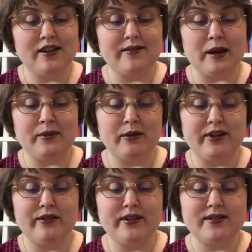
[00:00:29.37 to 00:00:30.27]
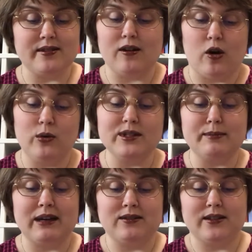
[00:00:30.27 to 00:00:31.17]
Family reunions are always
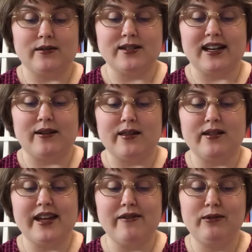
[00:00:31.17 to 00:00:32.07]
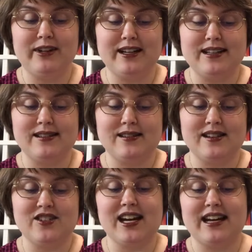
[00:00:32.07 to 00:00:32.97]
bound to go south, even when it isn't
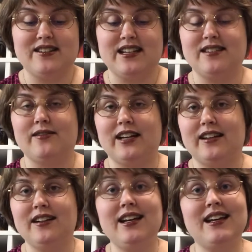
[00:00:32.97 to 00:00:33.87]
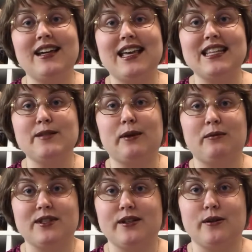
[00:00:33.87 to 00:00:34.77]
such a high-stakes event, and this
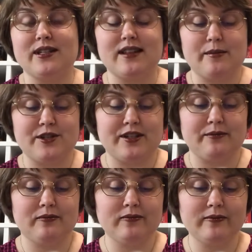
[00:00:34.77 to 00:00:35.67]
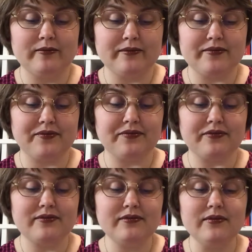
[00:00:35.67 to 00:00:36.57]
one was no exception.
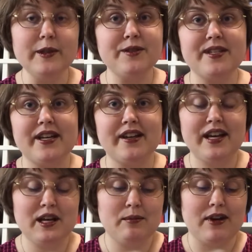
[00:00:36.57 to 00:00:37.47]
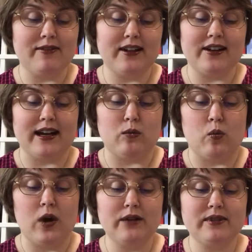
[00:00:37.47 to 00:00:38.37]
You see, my father had
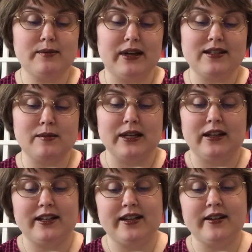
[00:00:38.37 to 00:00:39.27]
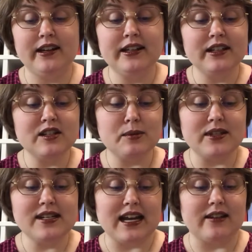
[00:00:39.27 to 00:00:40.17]
one responsibility, to
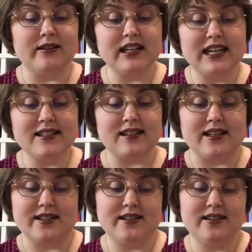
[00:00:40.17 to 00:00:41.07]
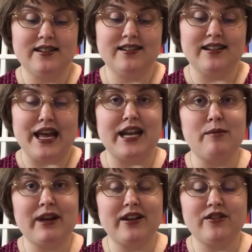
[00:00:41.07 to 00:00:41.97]
put together the guest list, and he
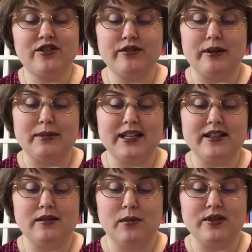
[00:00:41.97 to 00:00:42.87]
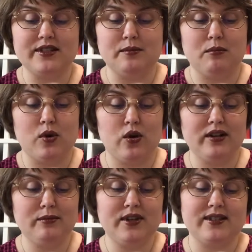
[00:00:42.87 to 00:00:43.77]
managed to omit the most
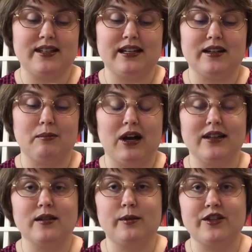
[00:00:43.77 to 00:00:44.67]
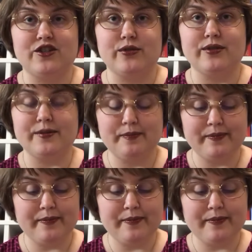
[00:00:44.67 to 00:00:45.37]
important person he could possibly choose.